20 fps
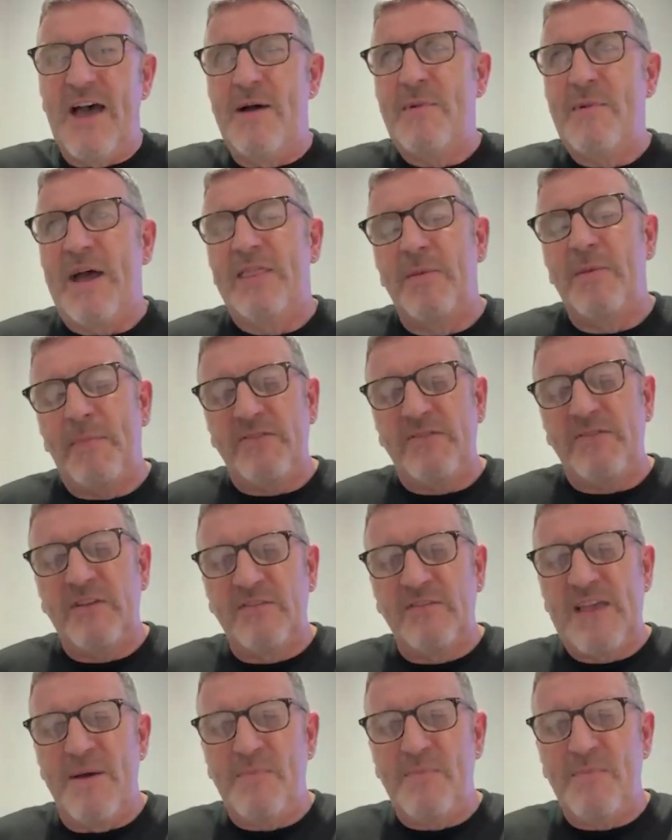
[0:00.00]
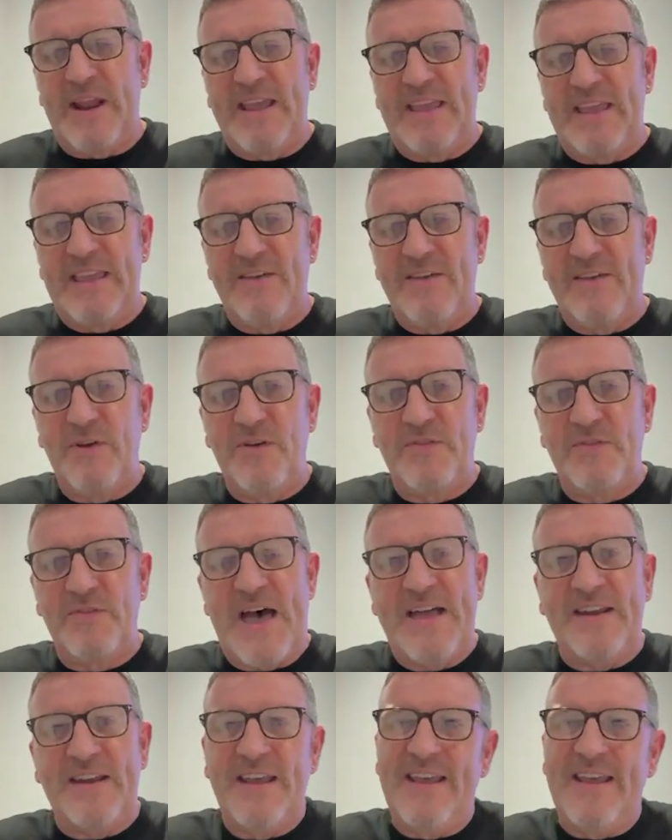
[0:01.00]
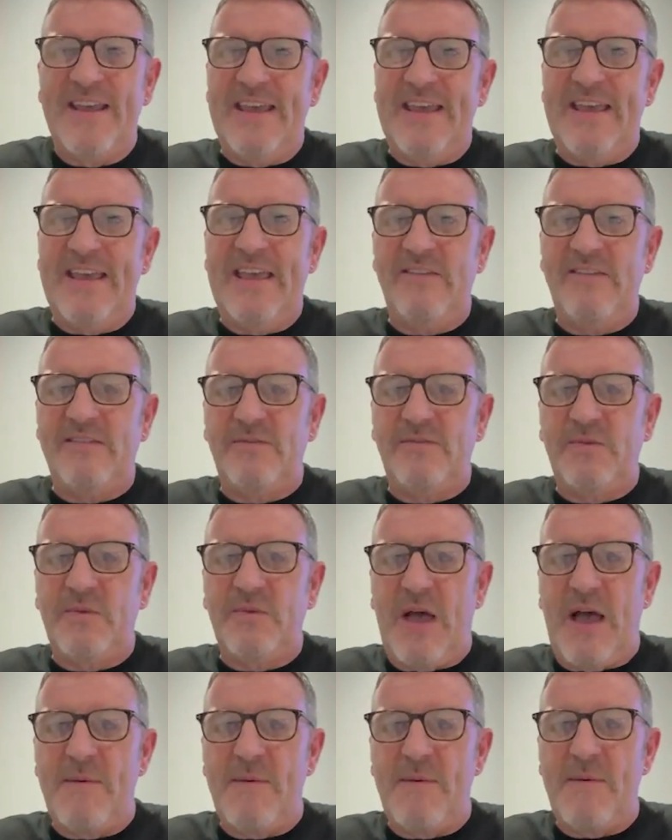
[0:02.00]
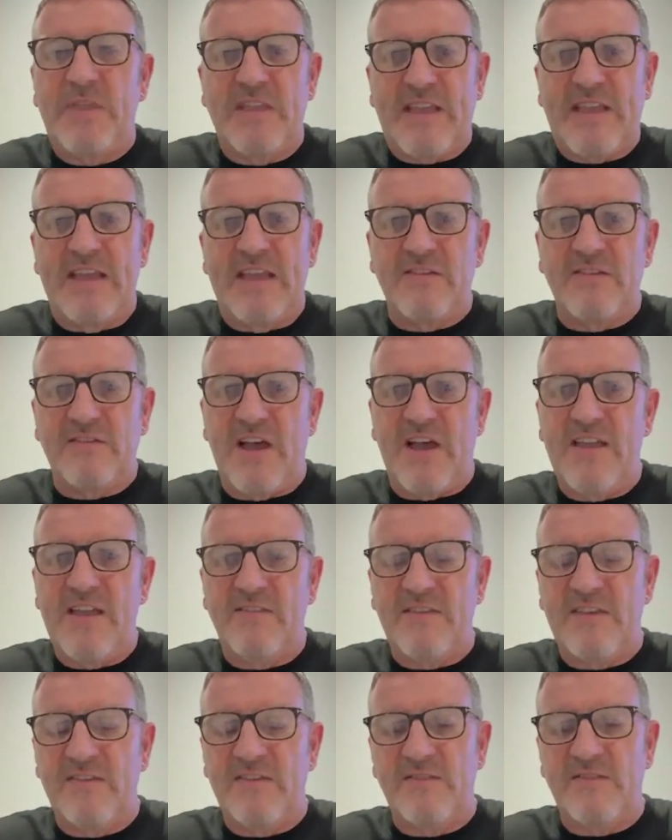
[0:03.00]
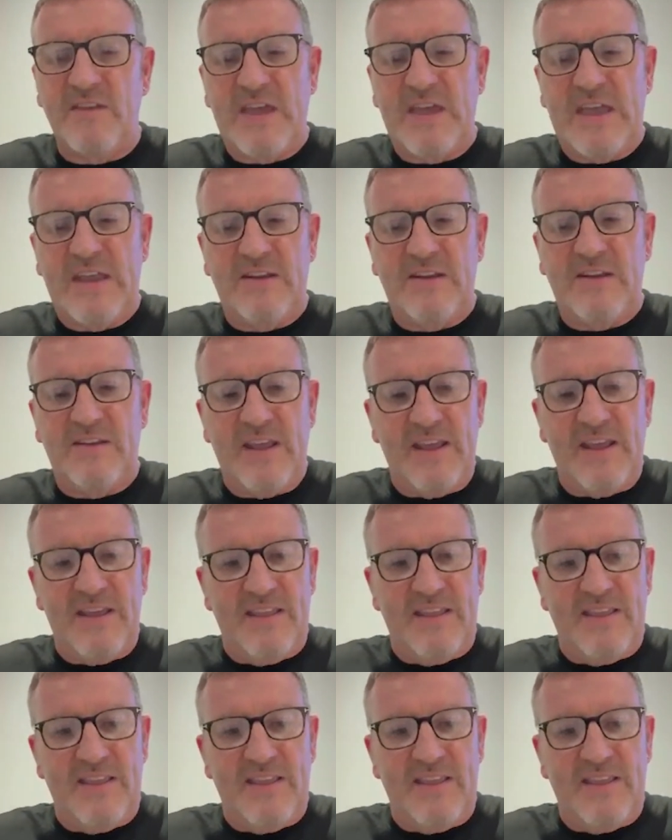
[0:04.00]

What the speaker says: And the best example I can give you of that is I met with a data scientist, and